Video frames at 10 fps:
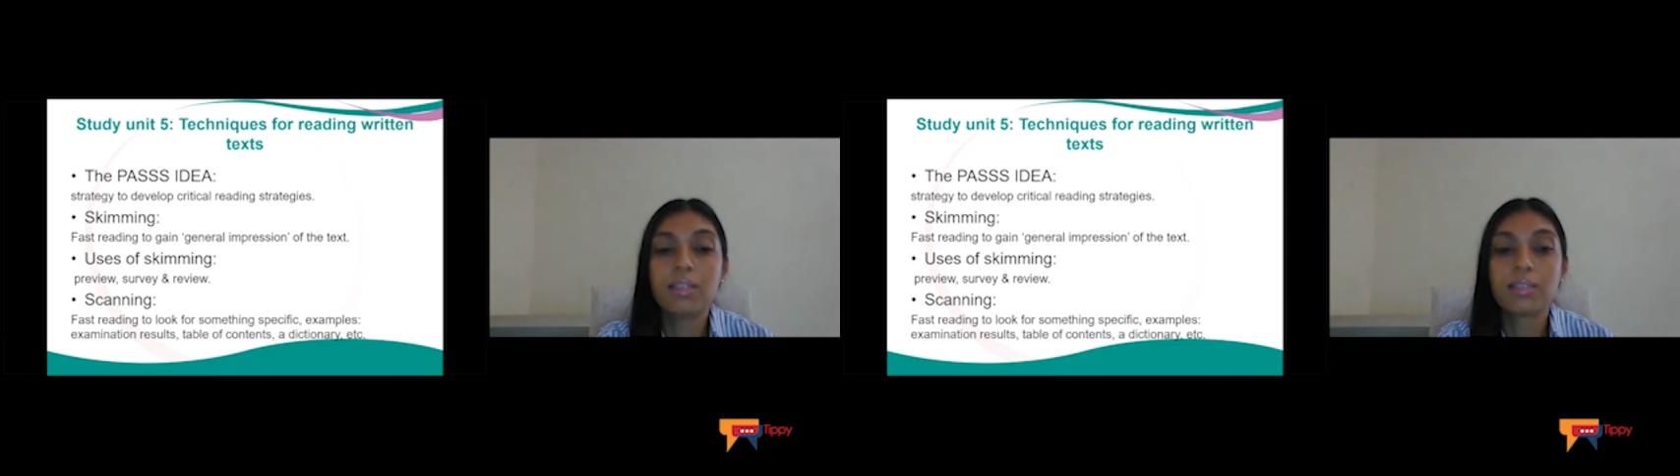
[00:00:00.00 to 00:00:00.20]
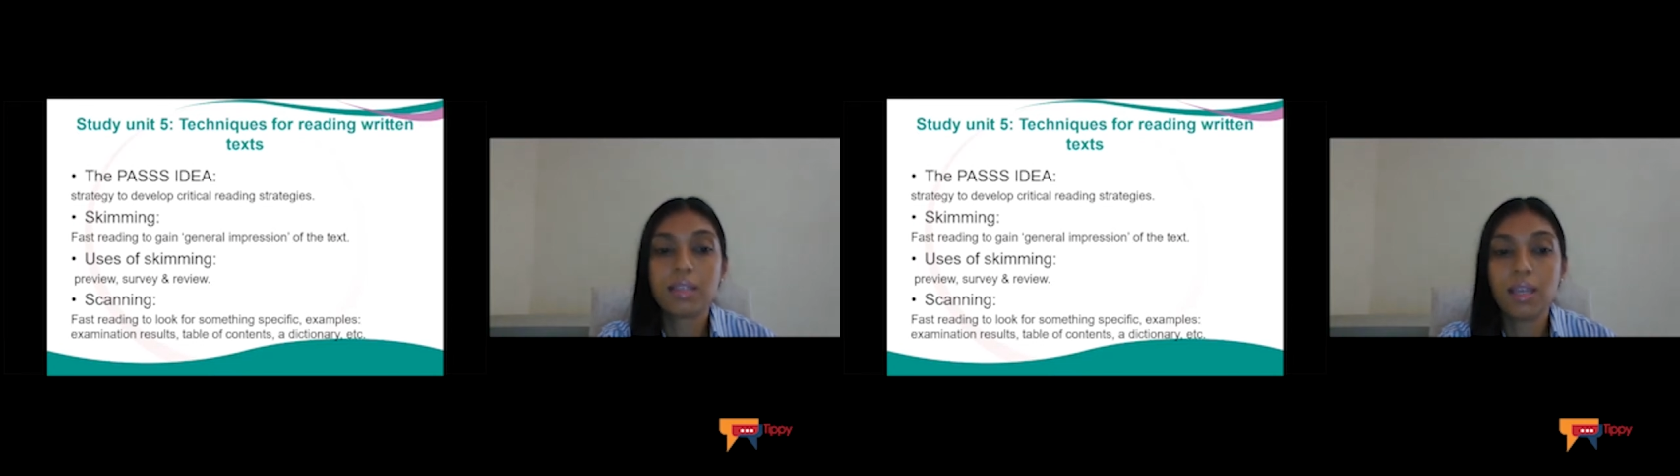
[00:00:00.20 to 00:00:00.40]

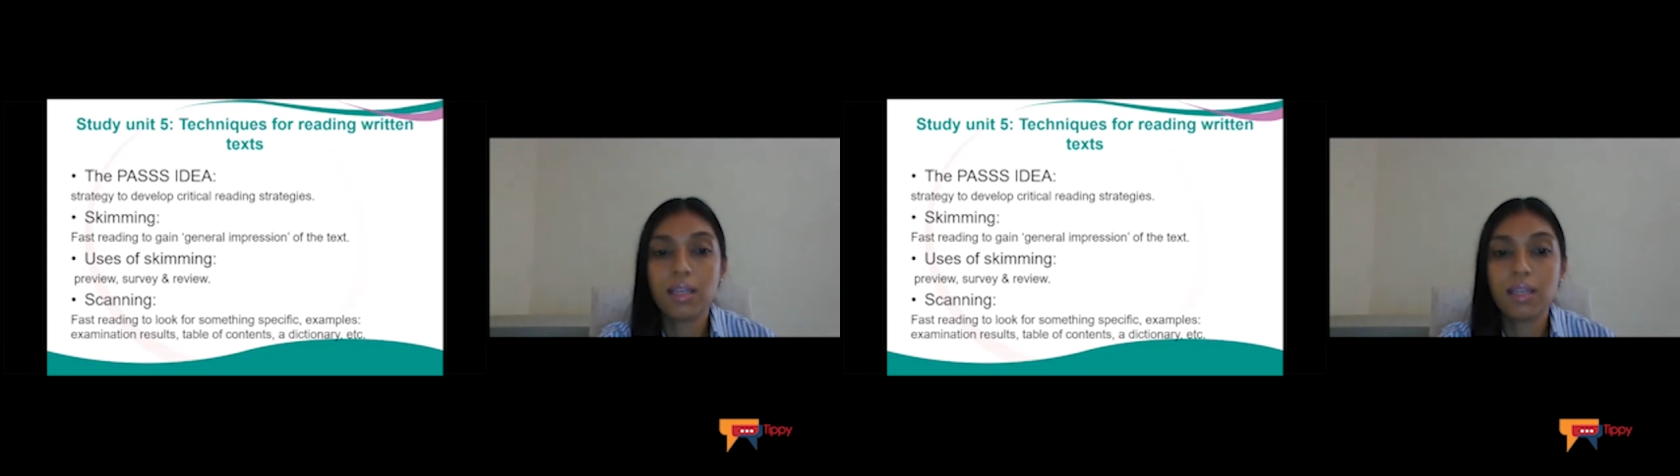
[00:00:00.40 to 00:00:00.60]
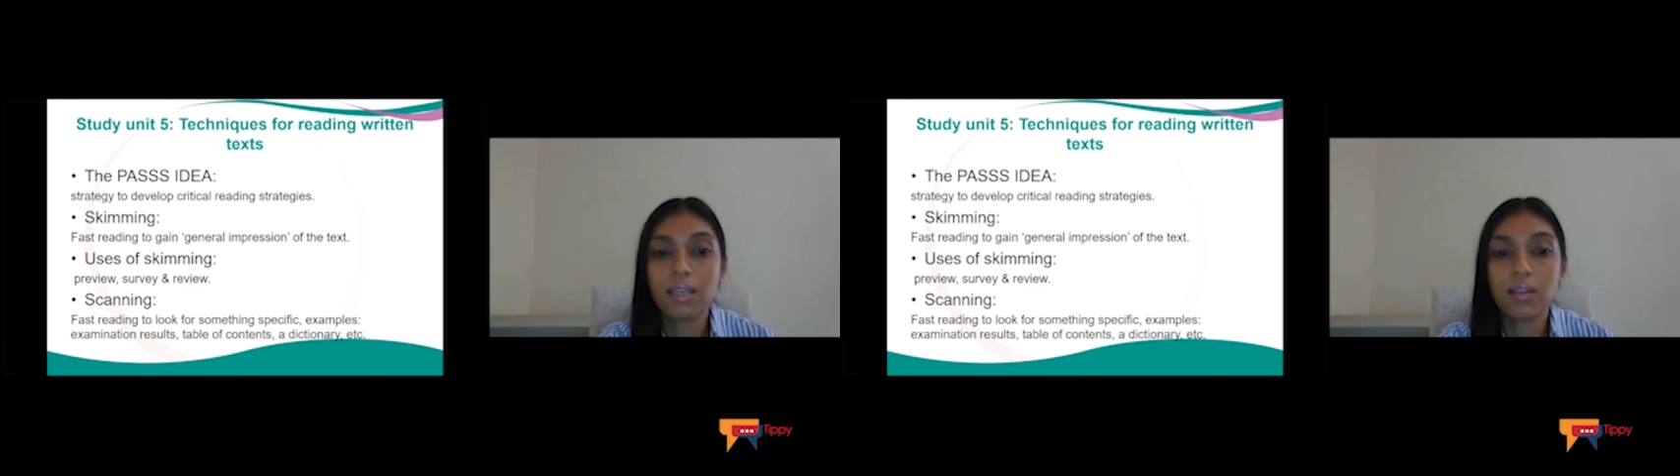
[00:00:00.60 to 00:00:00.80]

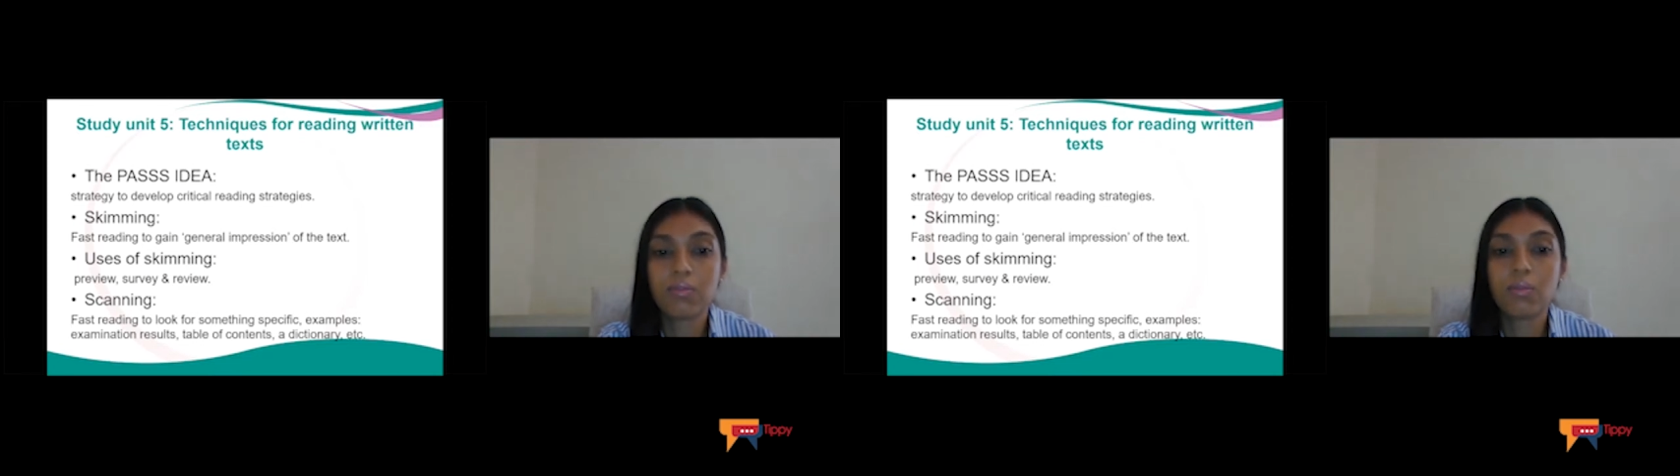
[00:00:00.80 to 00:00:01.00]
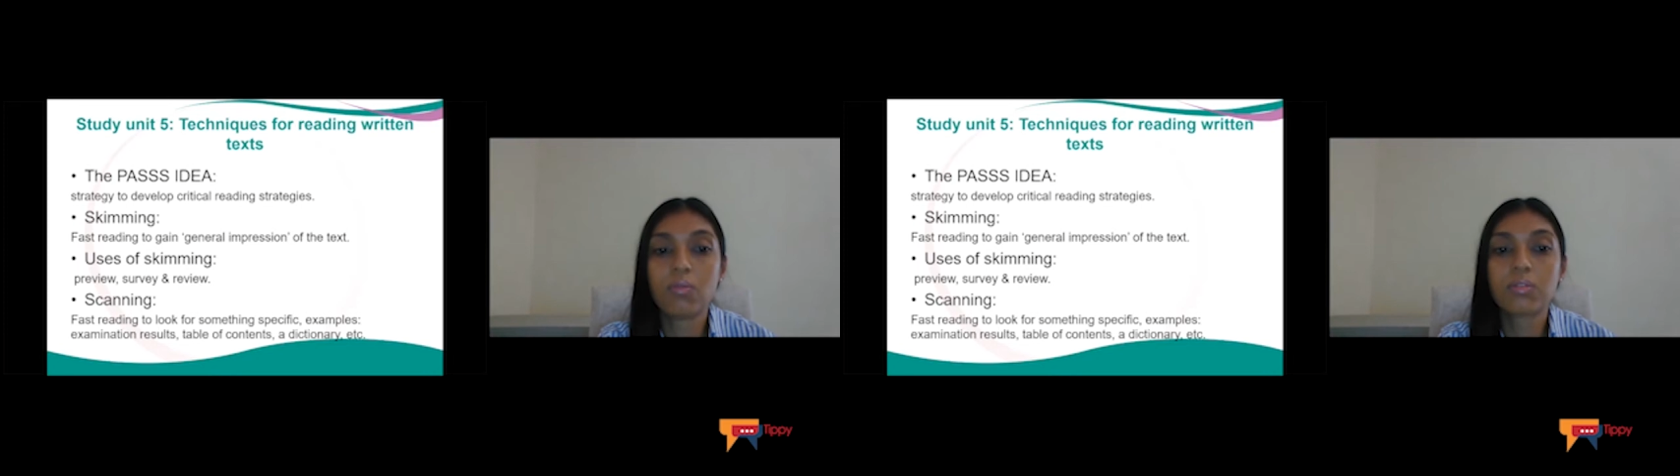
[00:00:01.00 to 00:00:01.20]
Scanning
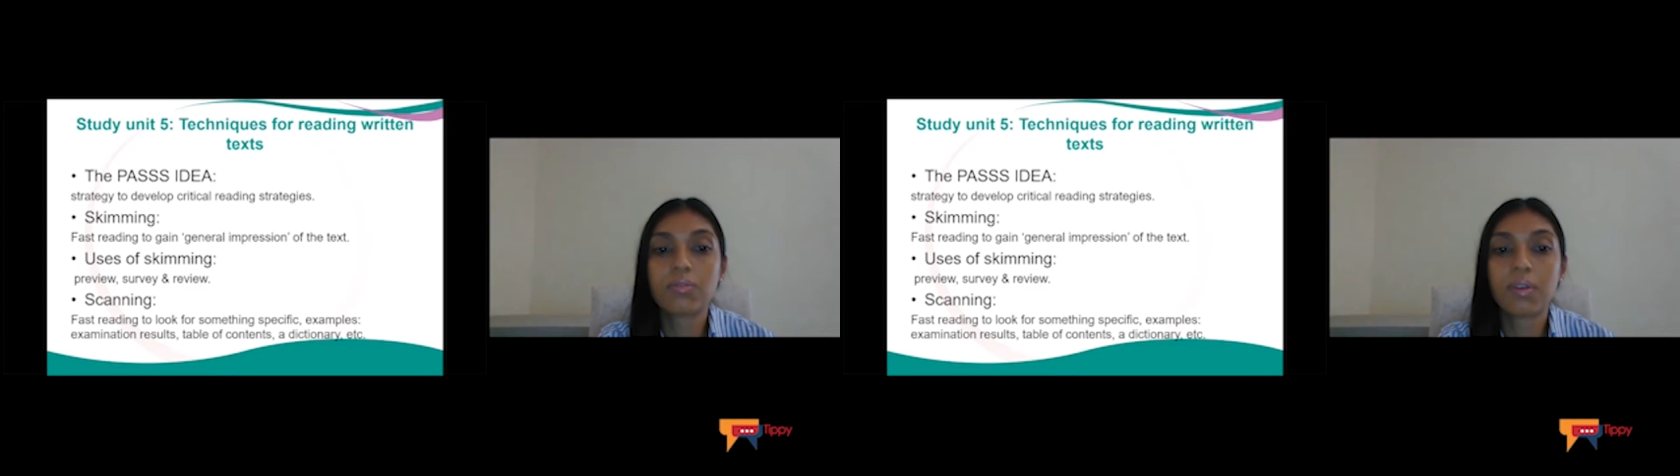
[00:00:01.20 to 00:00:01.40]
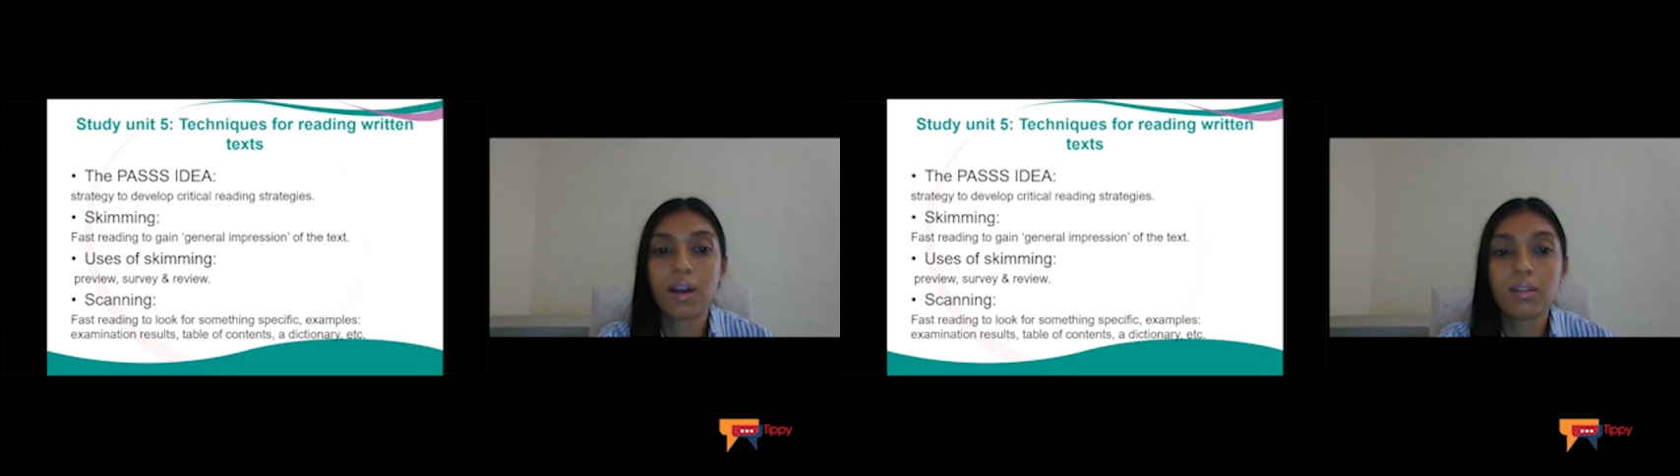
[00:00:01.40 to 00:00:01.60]
involves
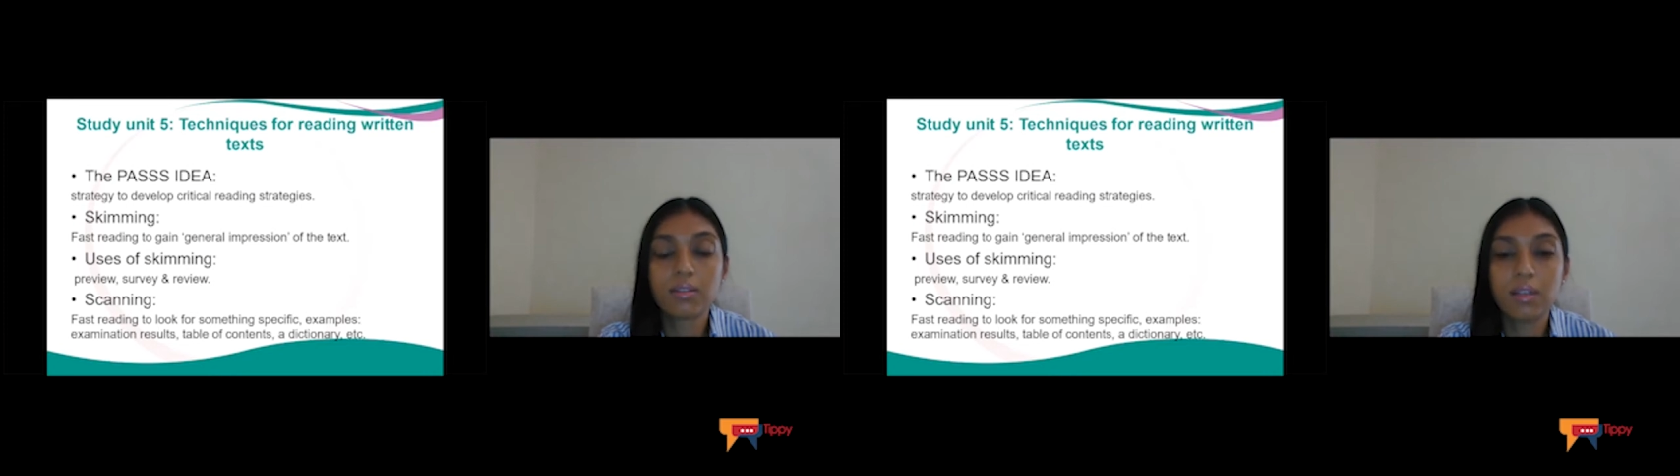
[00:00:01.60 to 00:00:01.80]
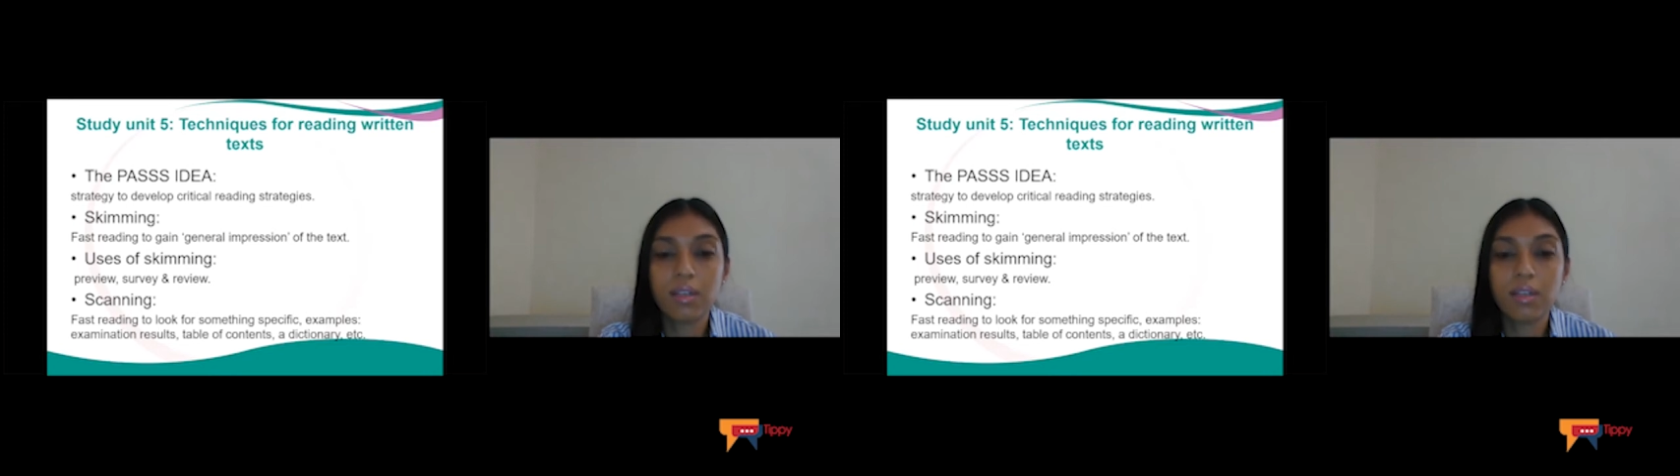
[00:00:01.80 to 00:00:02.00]

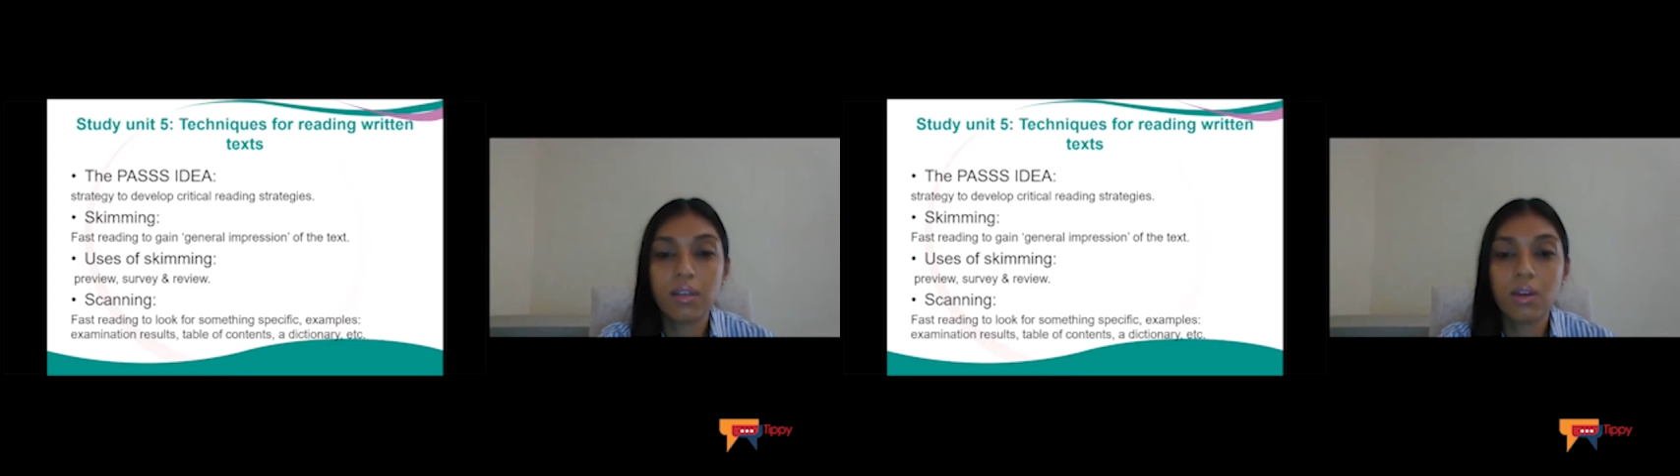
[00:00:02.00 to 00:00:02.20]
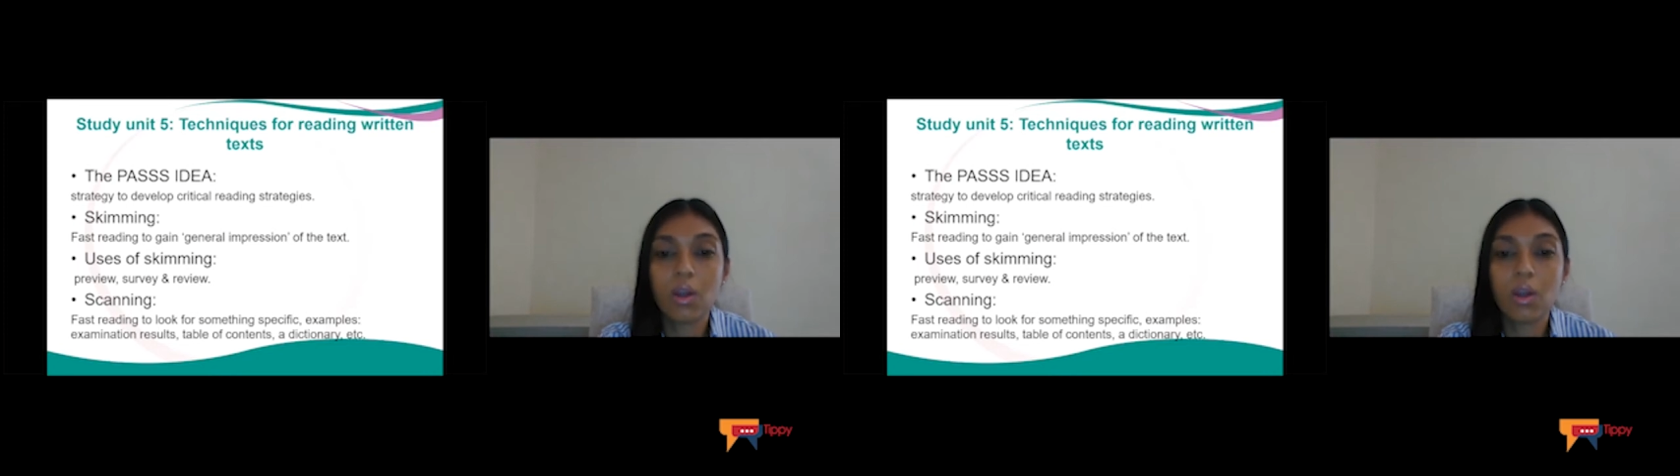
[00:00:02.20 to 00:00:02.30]
fast reading,